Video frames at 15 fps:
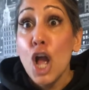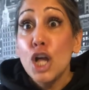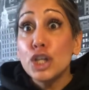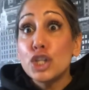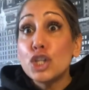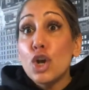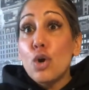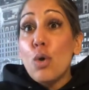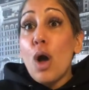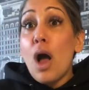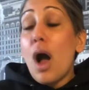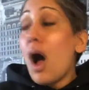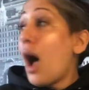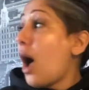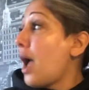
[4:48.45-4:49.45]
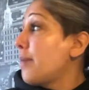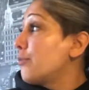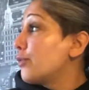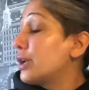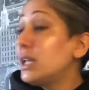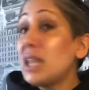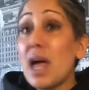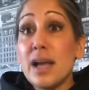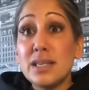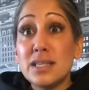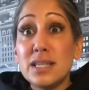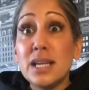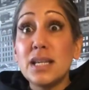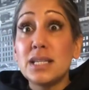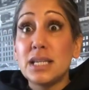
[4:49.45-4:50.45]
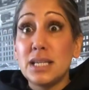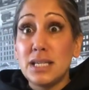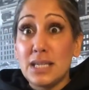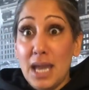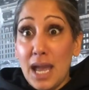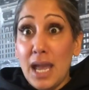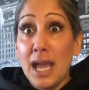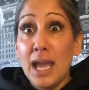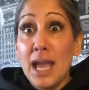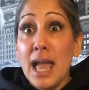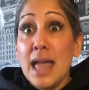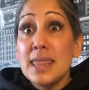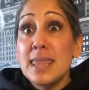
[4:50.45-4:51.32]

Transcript: So I'm realizing today